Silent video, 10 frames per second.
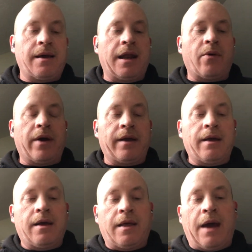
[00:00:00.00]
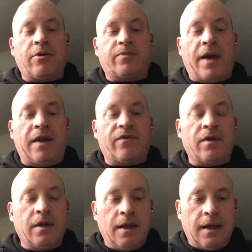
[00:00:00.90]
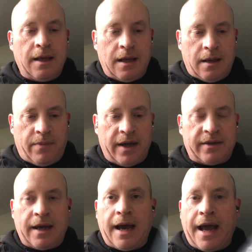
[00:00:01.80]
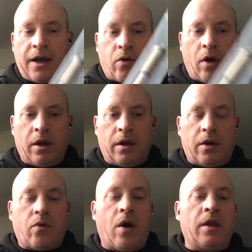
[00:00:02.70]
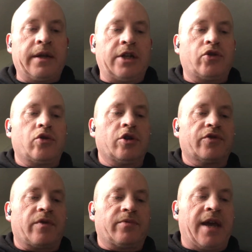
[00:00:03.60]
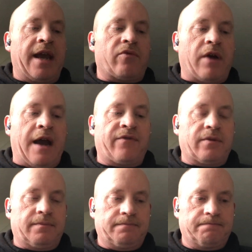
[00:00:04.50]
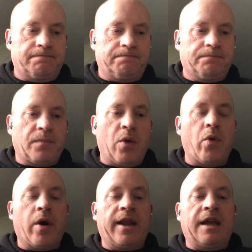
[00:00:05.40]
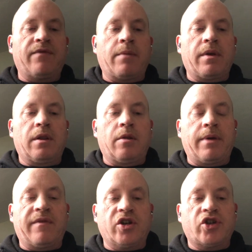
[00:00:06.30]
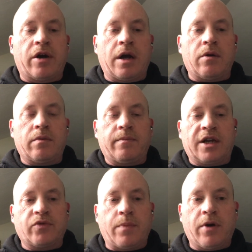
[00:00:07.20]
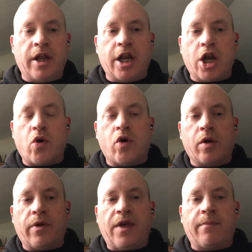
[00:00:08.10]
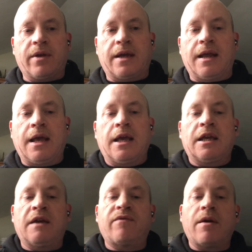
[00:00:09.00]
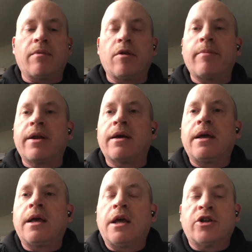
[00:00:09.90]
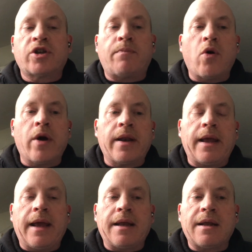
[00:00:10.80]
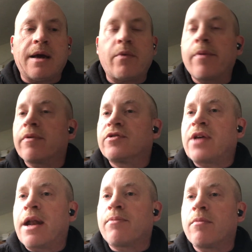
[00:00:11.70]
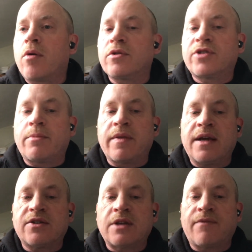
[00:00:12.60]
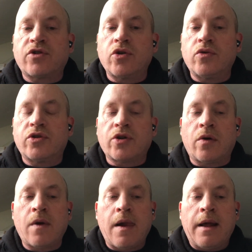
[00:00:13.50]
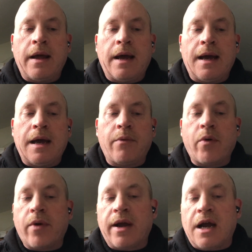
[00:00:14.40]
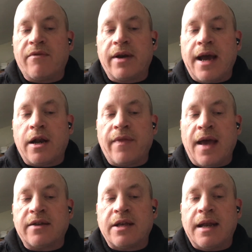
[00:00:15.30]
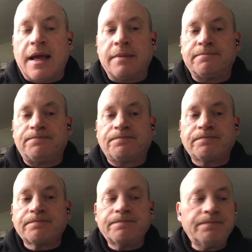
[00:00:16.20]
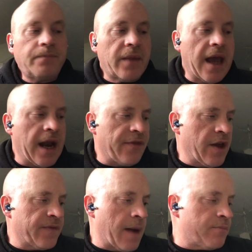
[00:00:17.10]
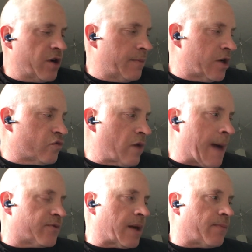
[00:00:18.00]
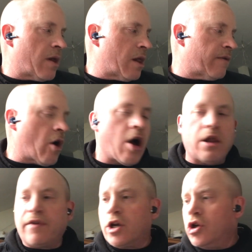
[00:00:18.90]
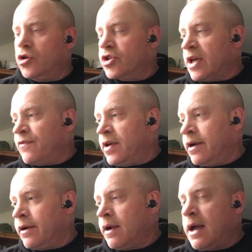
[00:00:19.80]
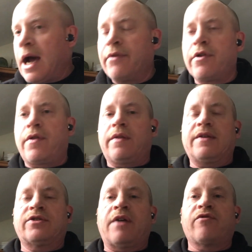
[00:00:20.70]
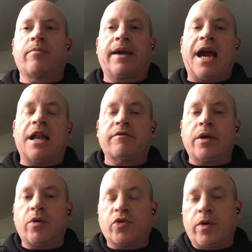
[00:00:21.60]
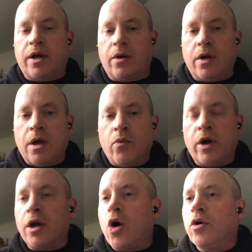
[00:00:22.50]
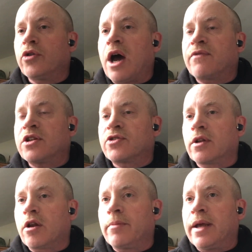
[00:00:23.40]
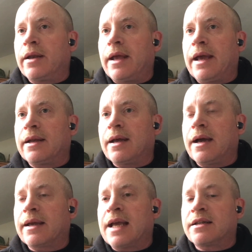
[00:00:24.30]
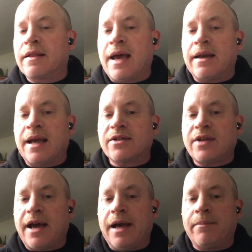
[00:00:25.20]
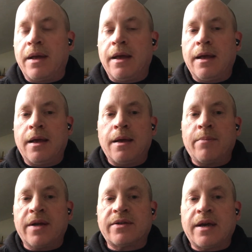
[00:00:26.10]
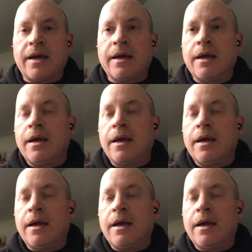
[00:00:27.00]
anyway, that was painful. But high qual quality tools from Tankraft we wanted to give them a little bit of a shout out because we put it in order with them to get give them a little bit of support, and uh, we started promoting some of their stuff too. So uh, we want to cover down on that today. And I think that pretty much wraps up all of, all of our new stuff here, other than the stuff from Gaahleri, which we're gonna we're gonna hold off just a little bit and uh, get to that next time. But uh,